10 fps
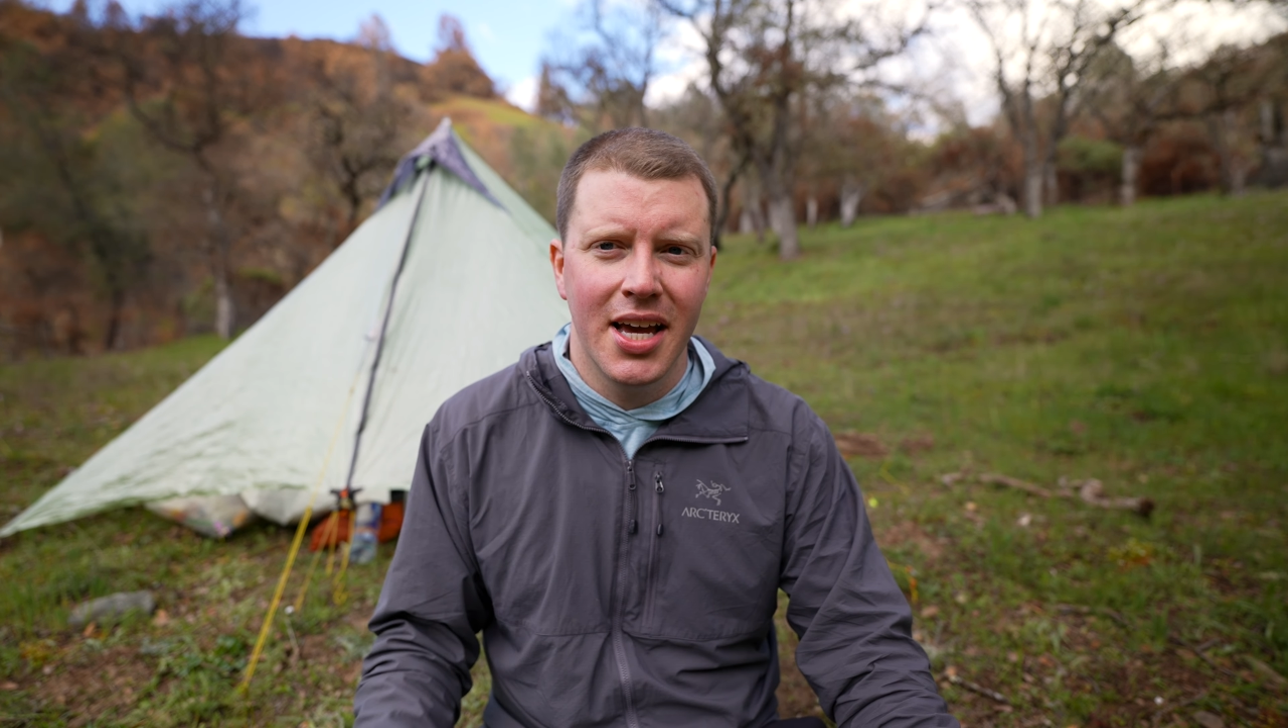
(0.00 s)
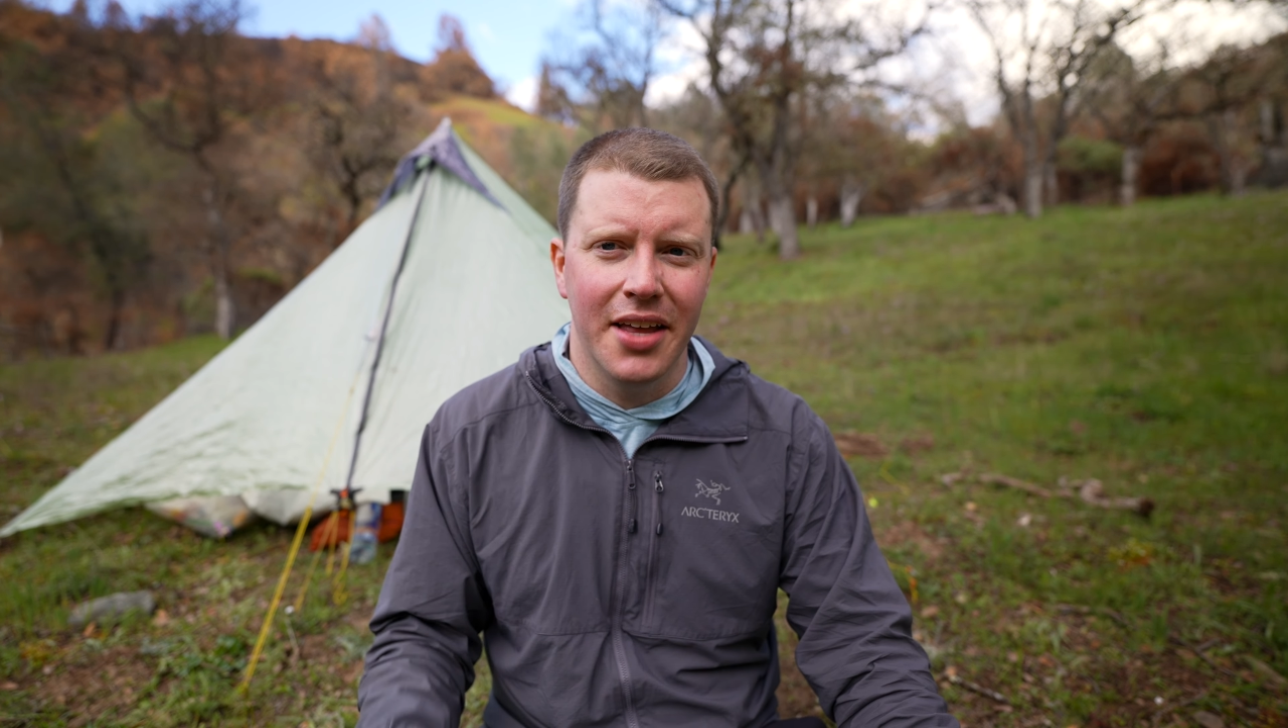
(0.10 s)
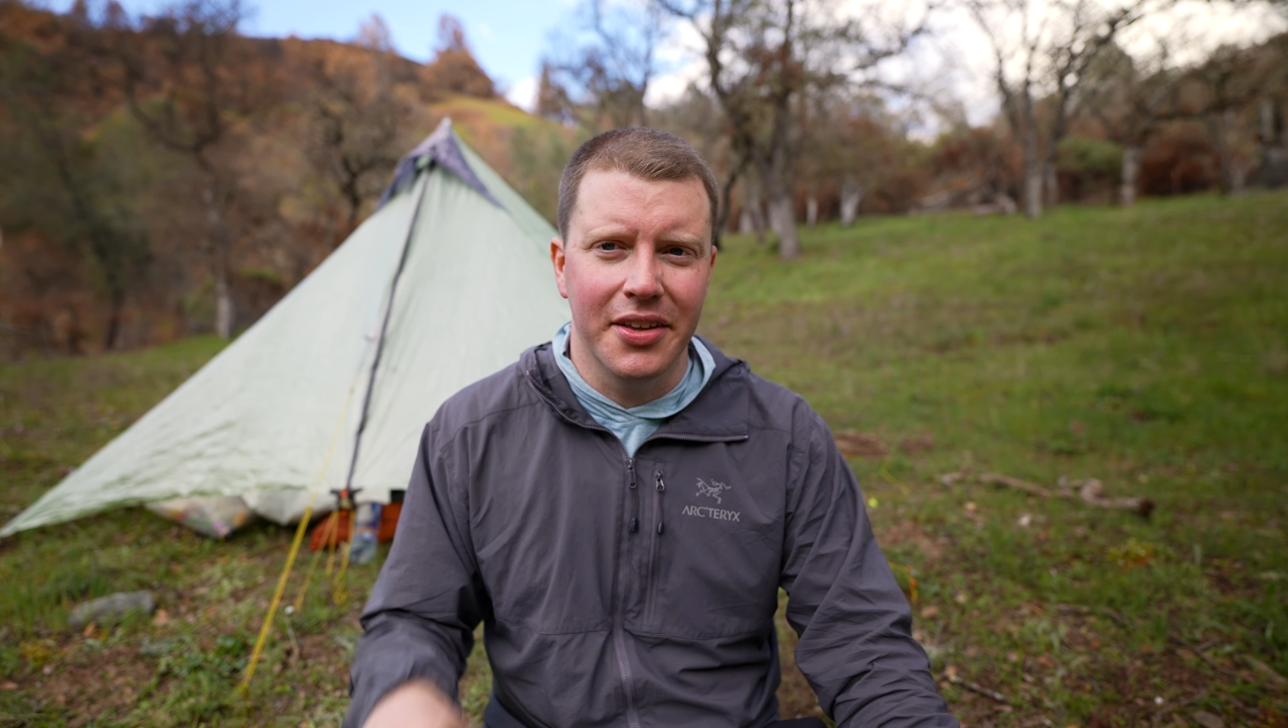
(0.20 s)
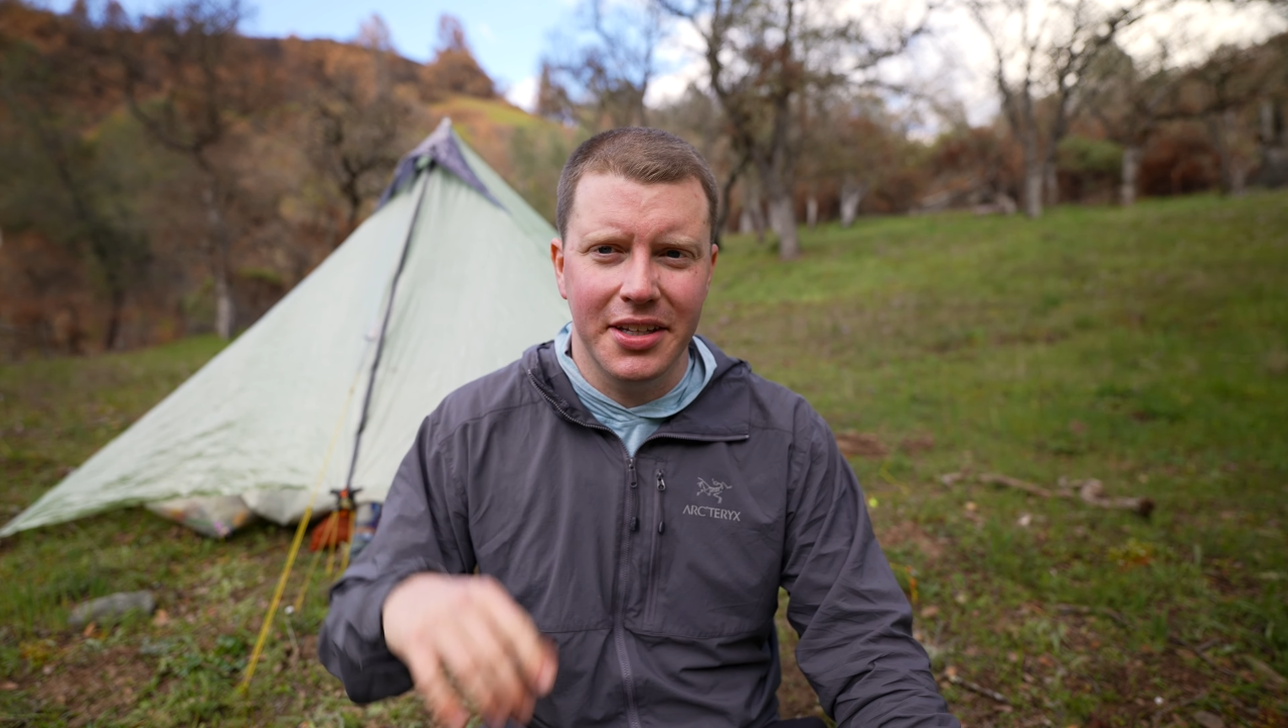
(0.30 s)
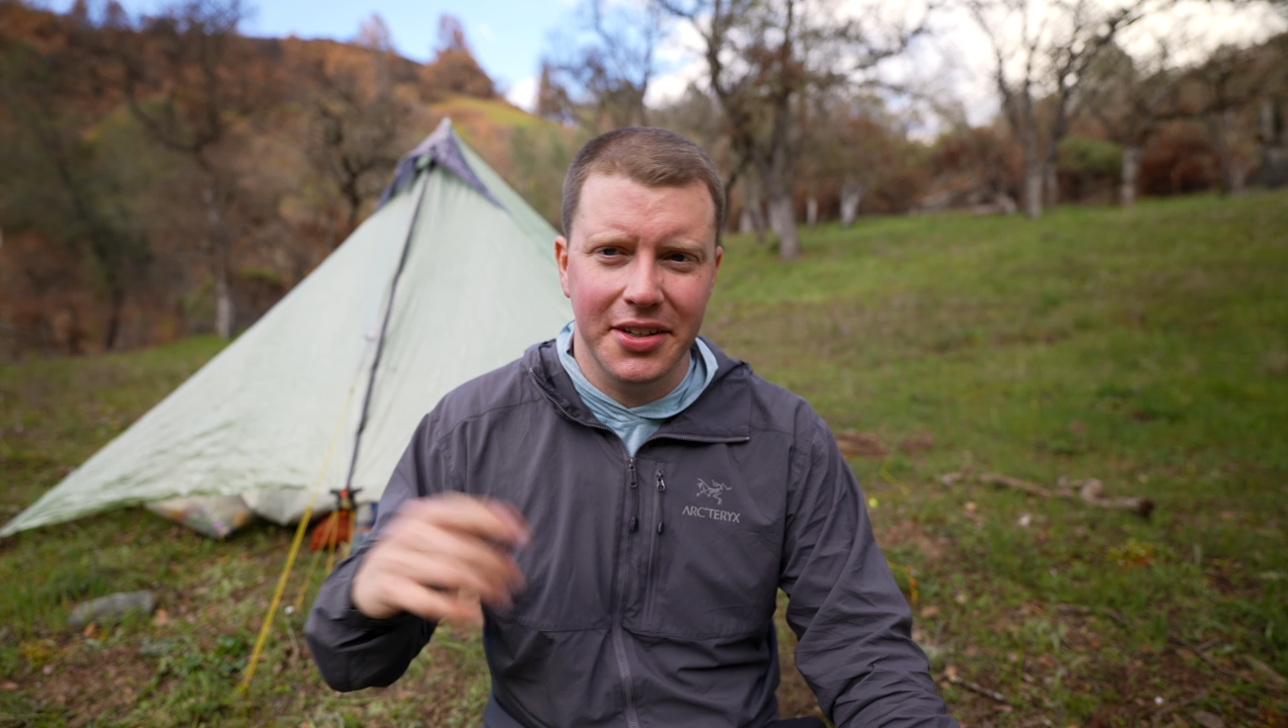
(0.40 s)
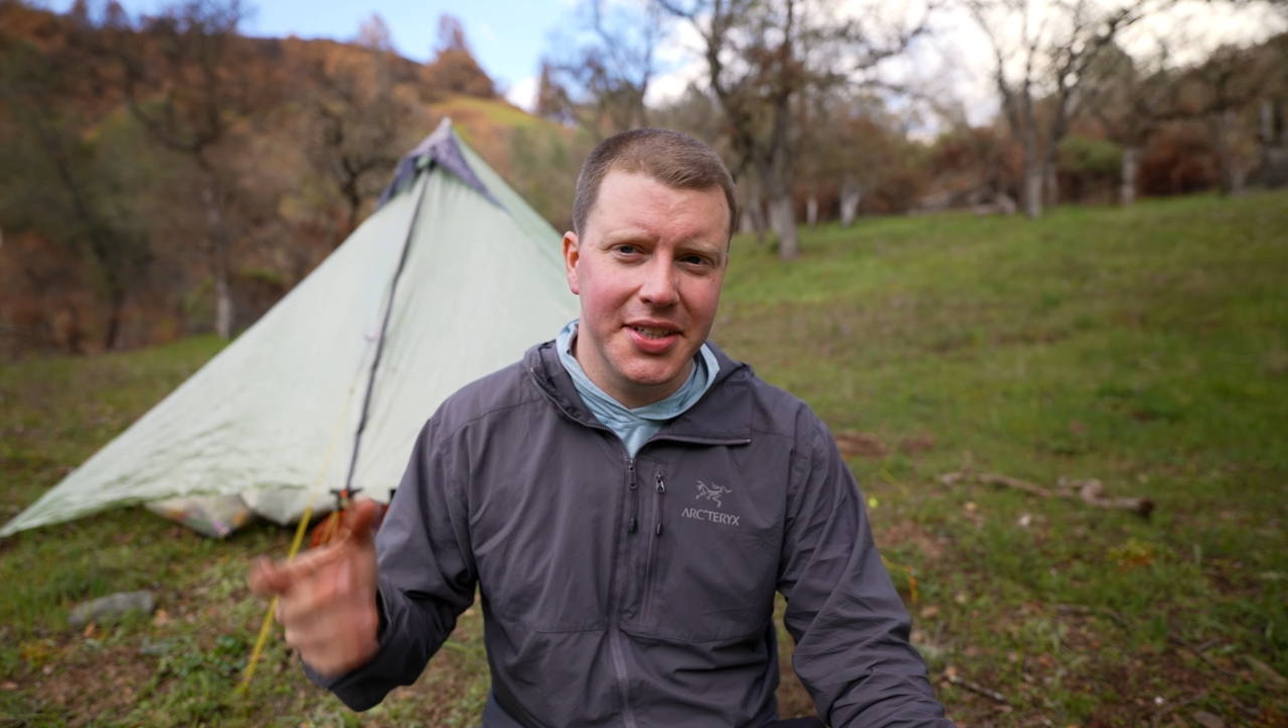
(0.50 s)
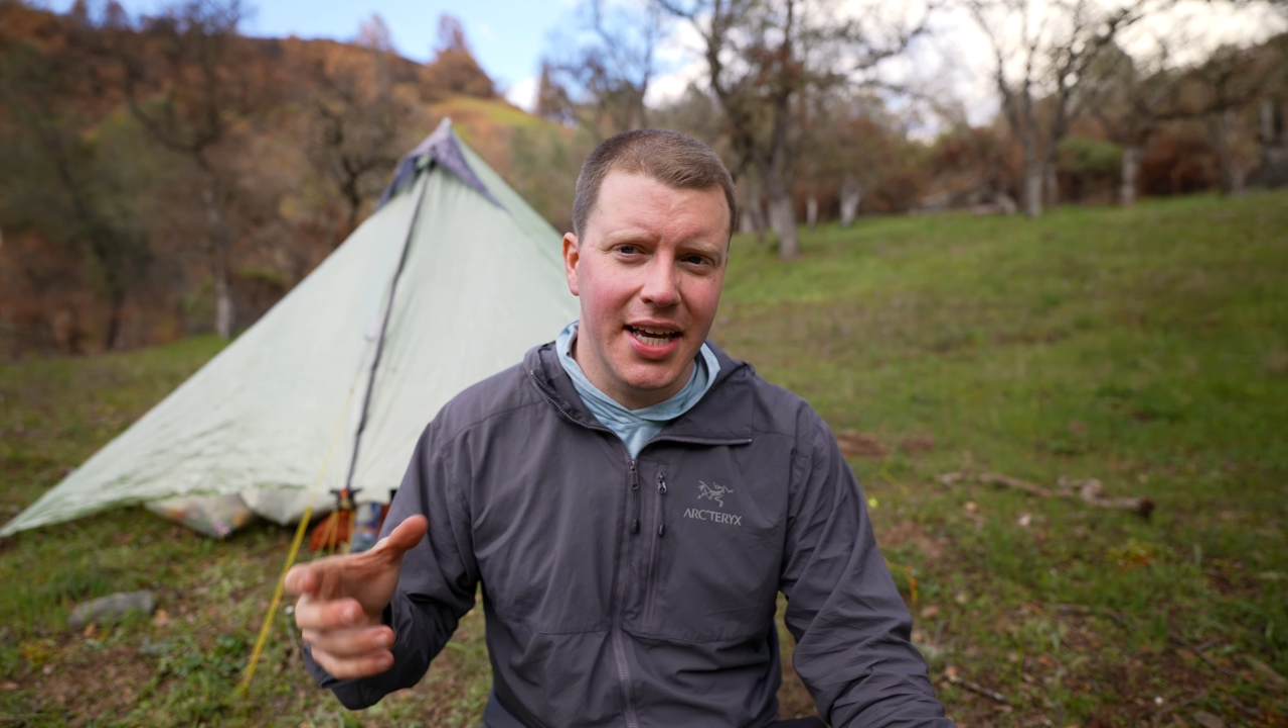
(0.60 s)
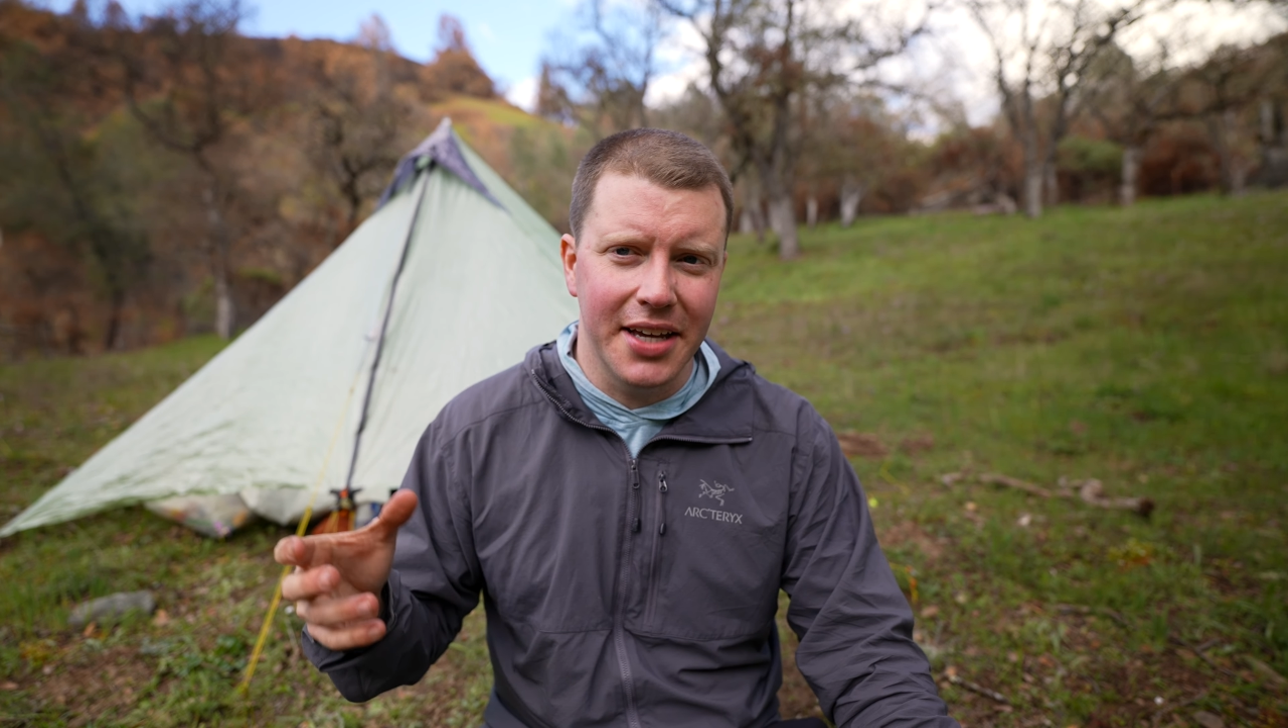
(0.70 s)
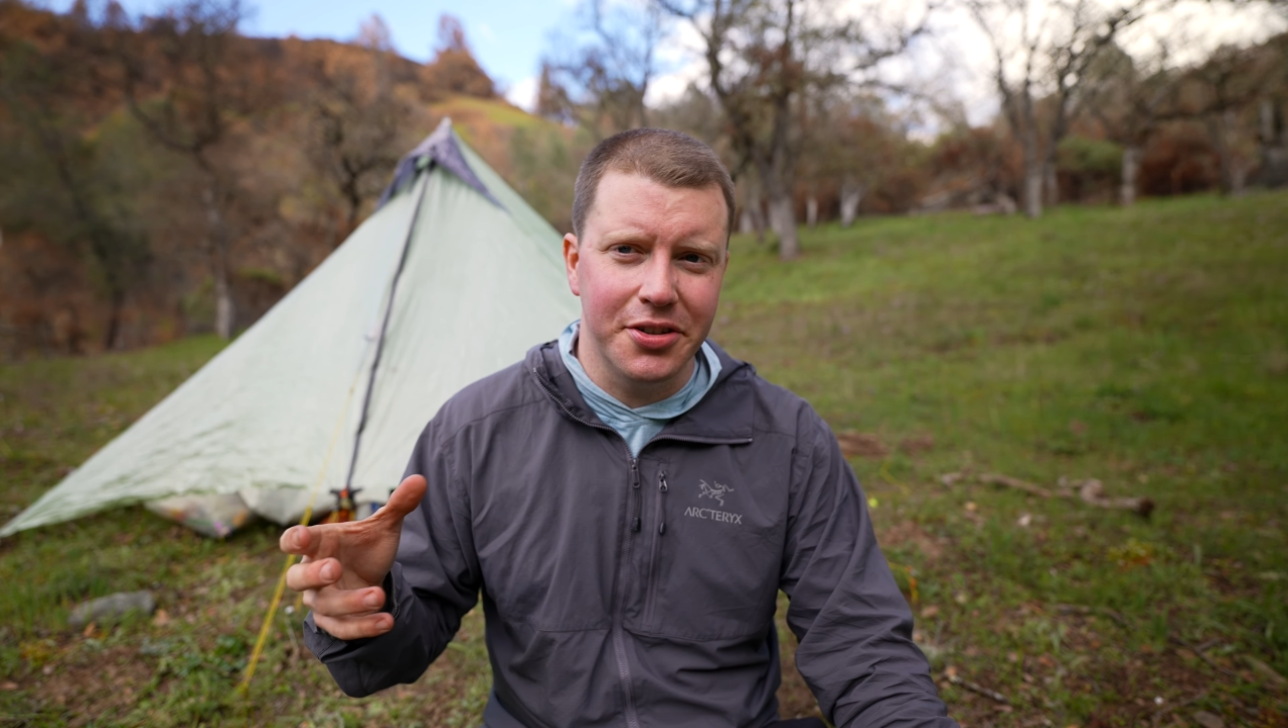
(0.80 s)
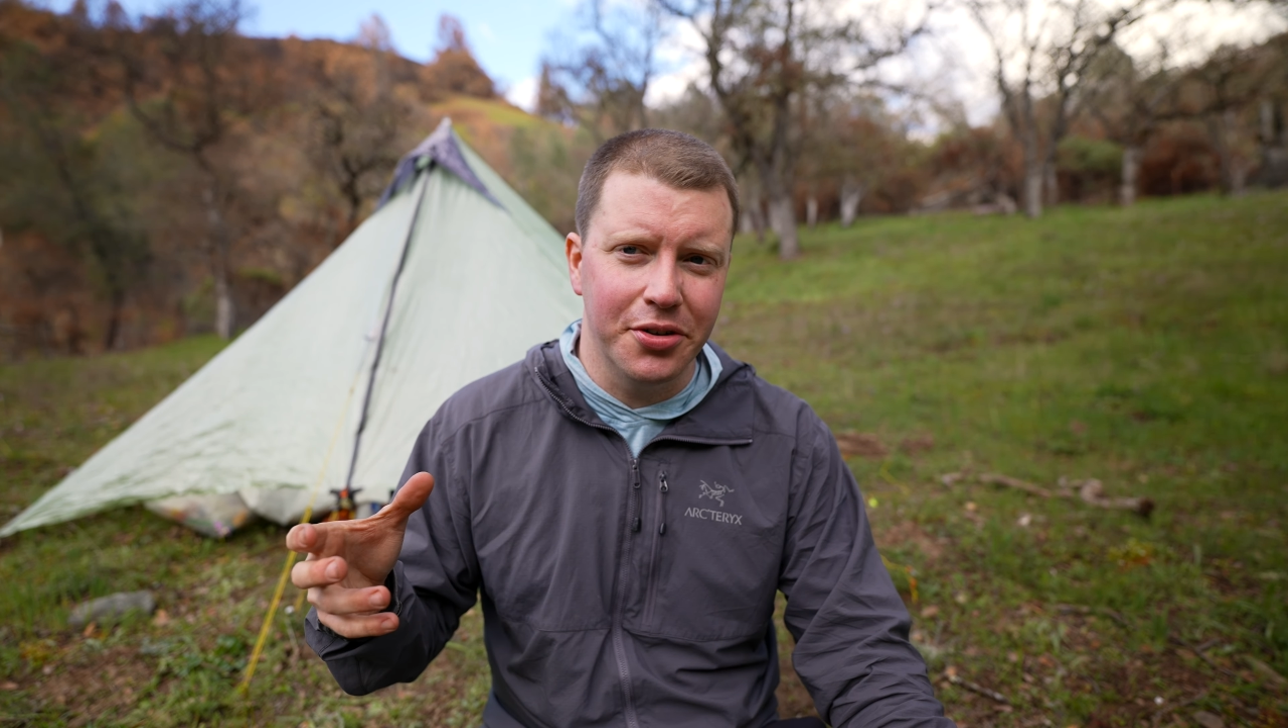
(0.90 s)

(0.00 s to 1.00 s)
And then Kelsey has